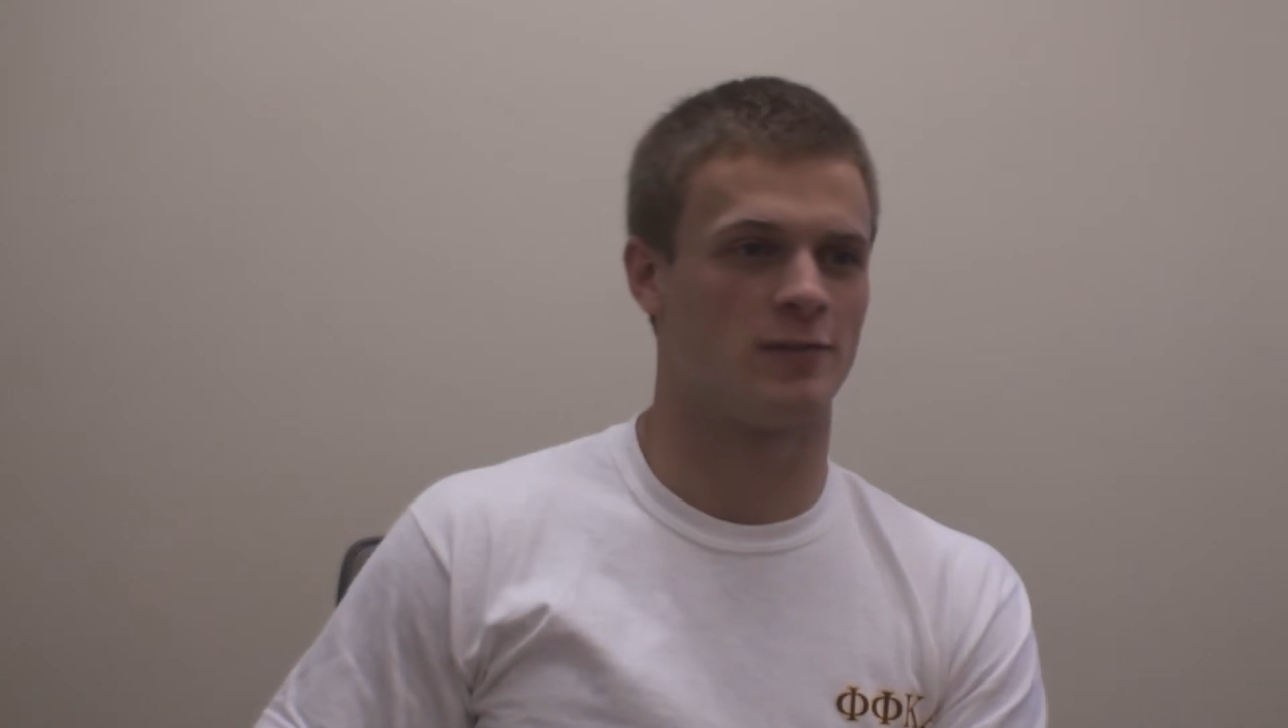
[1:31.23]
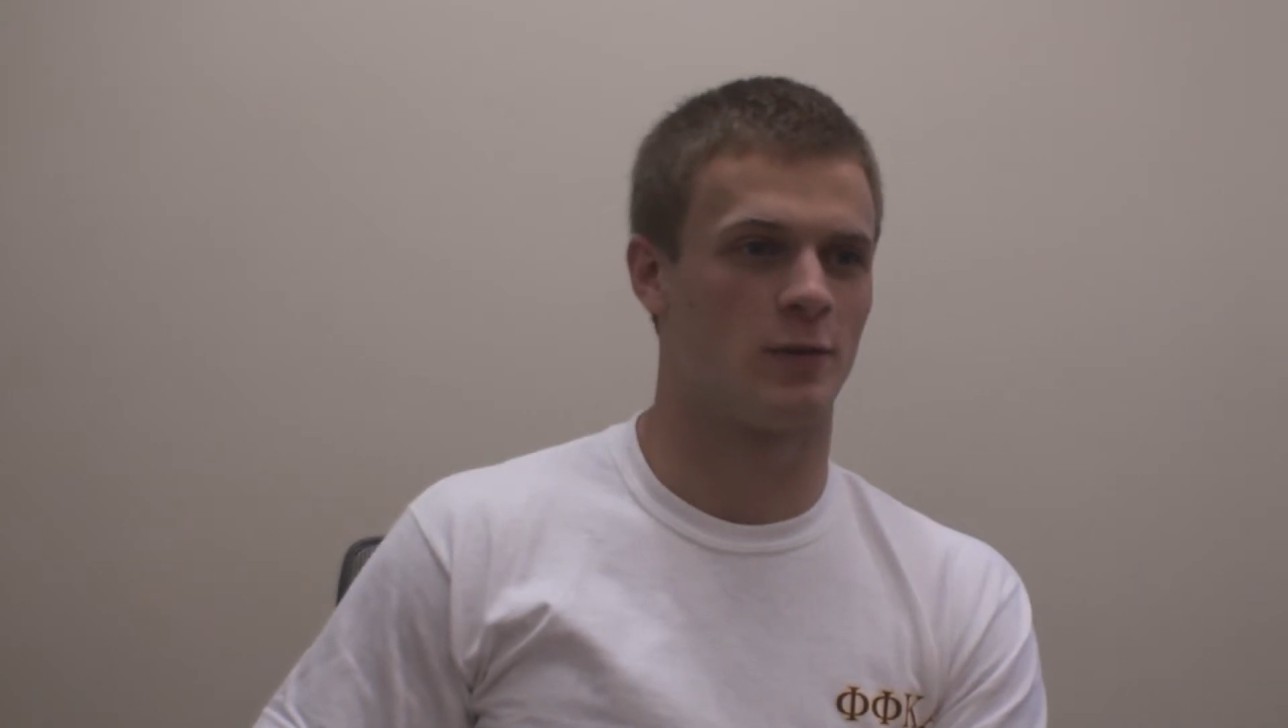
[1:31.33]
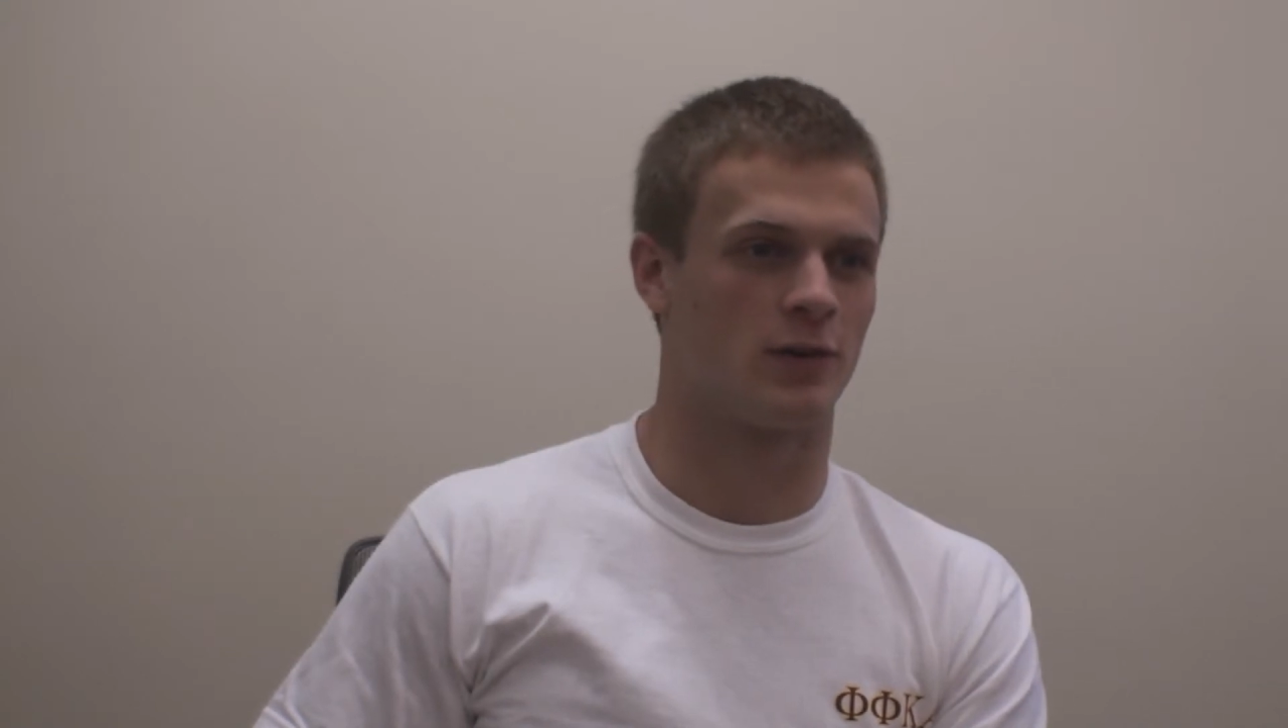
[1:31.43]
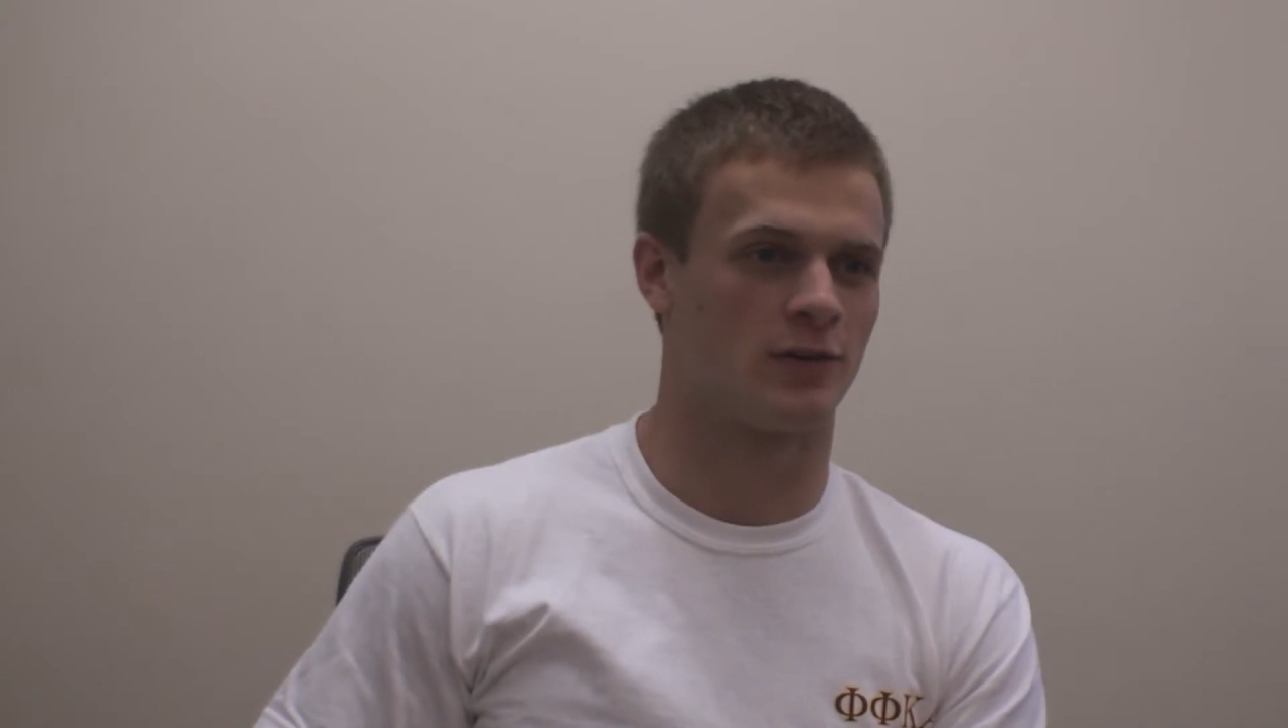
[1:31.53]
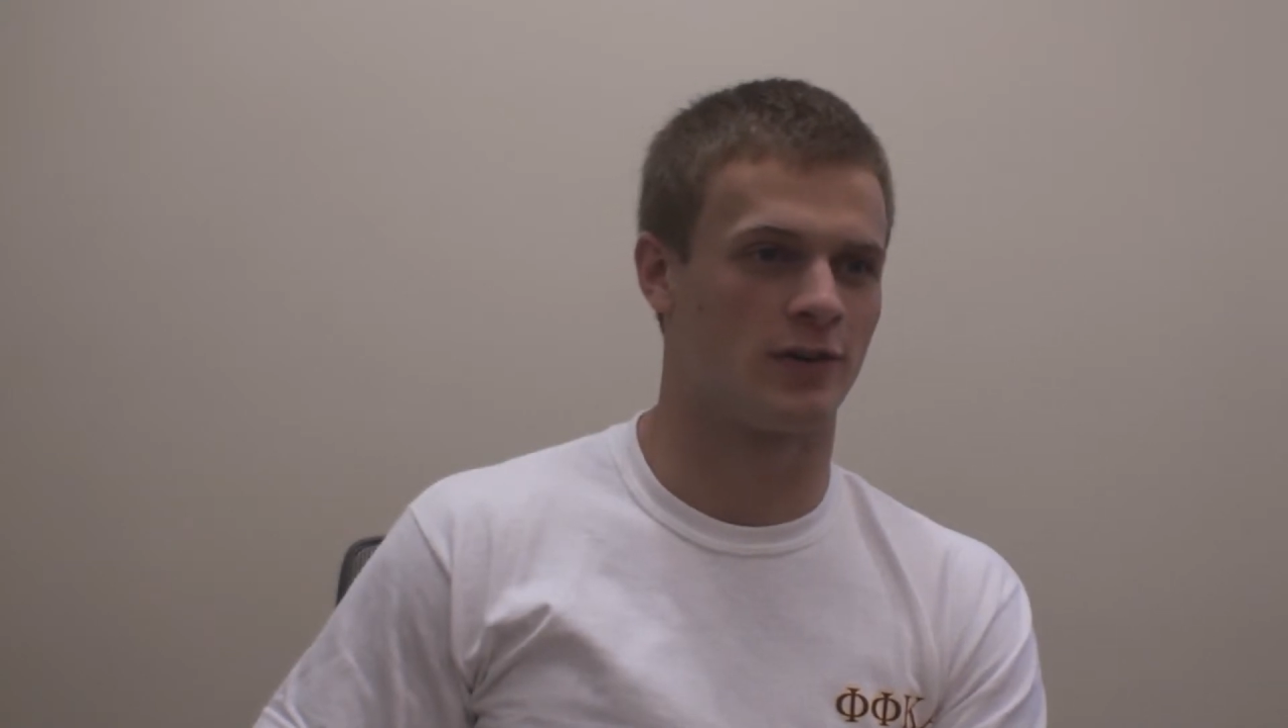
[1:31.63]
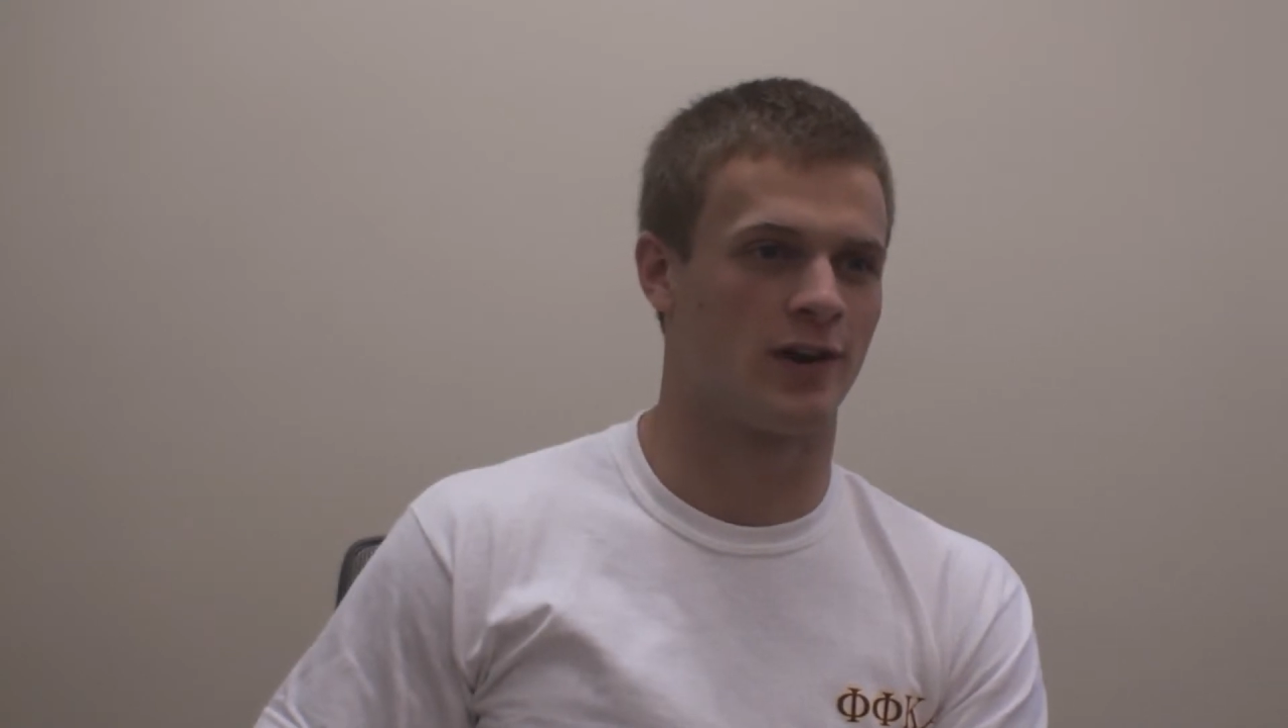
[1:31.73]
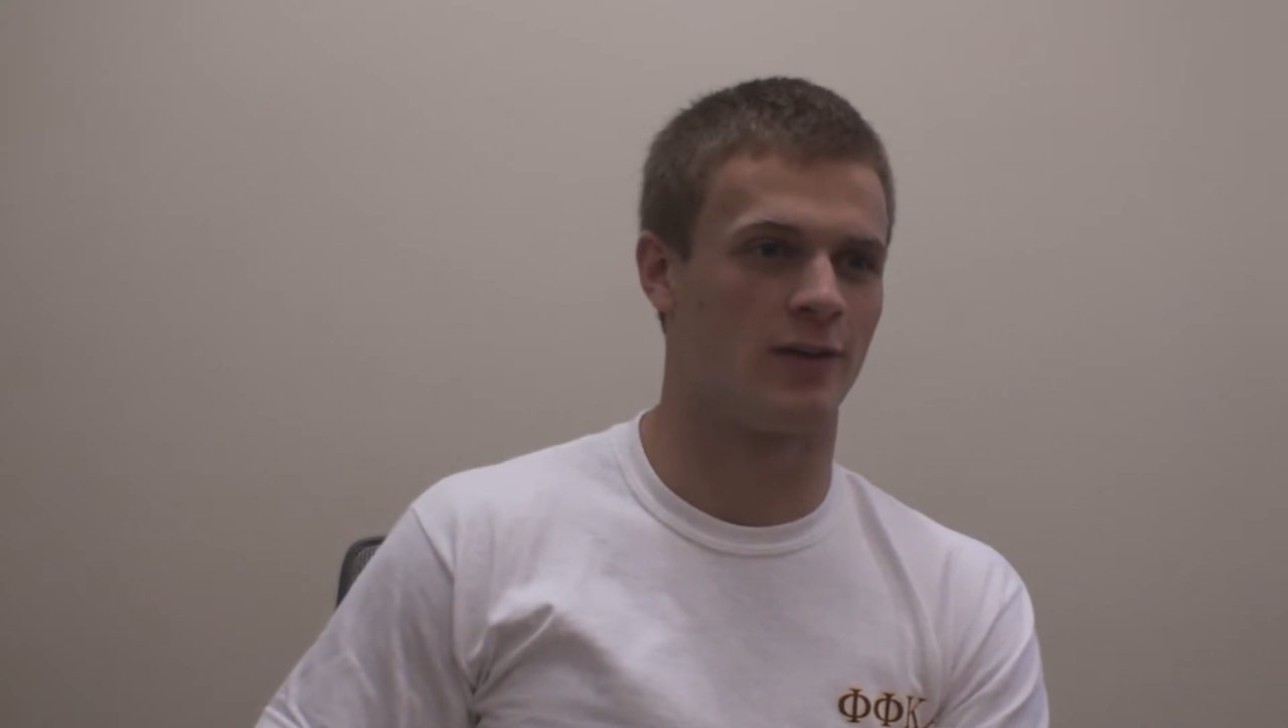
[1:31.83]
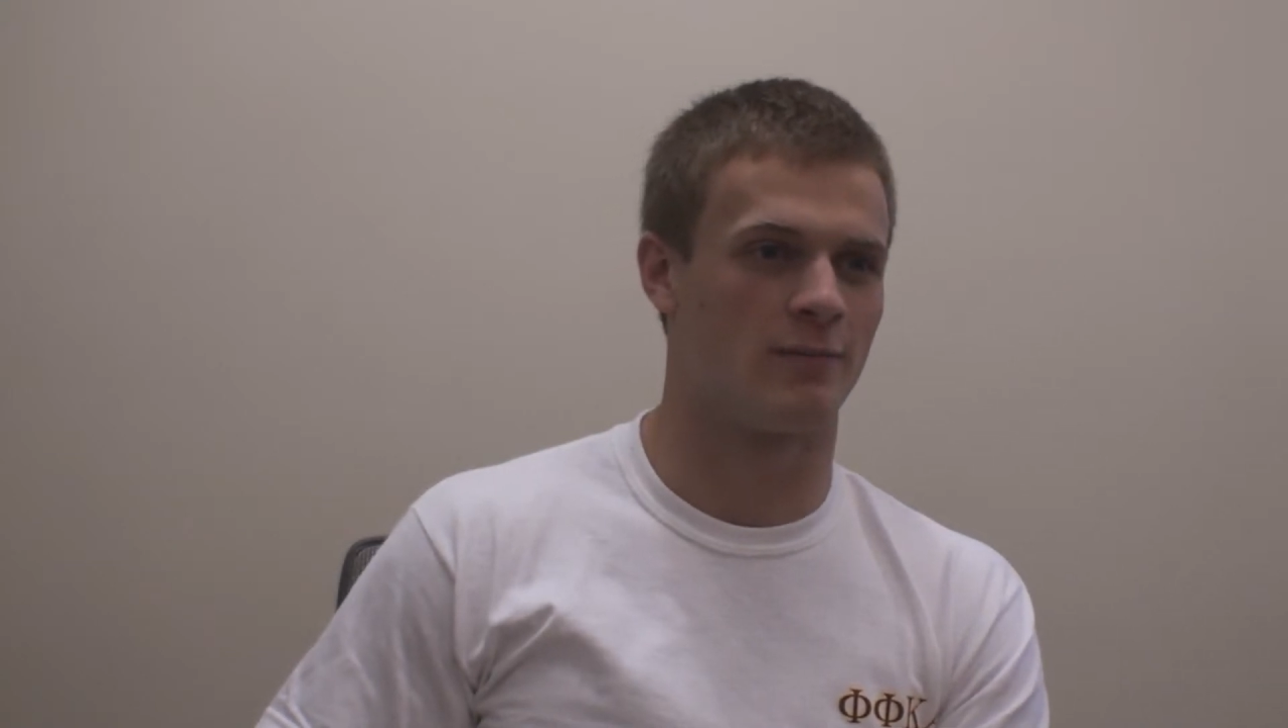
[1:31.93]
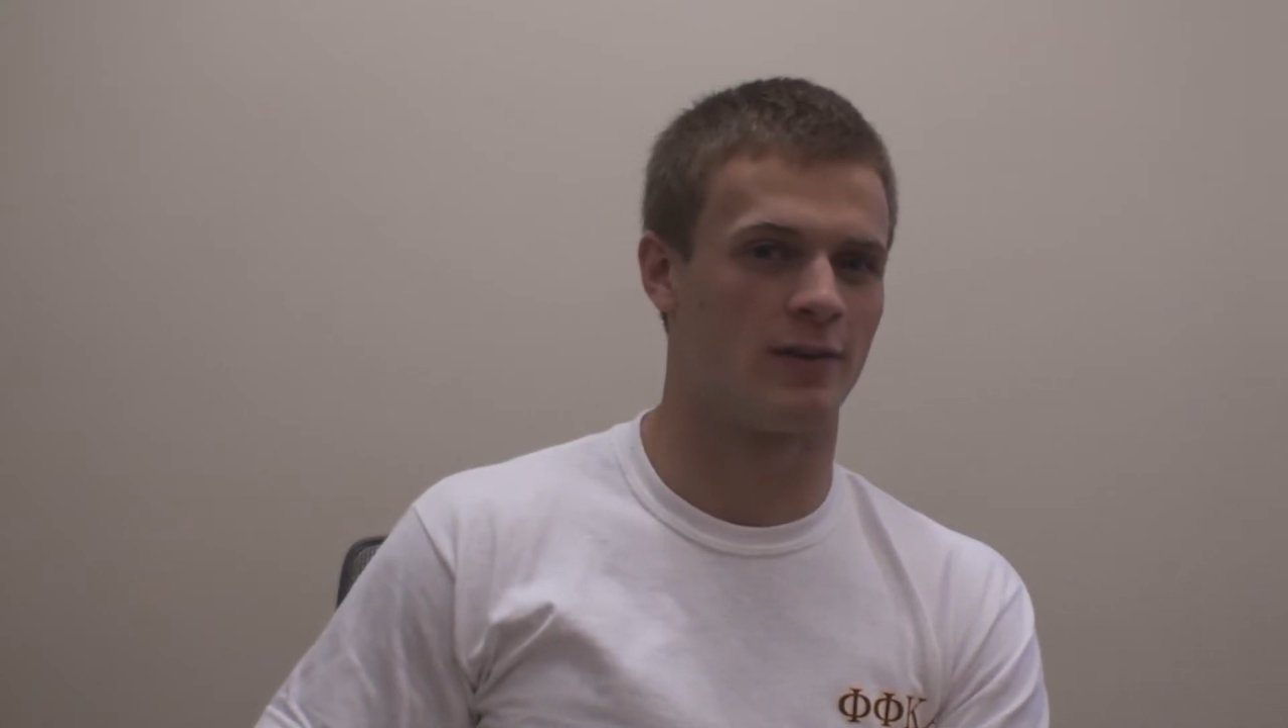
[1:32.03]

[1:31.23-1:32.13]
voter turnout,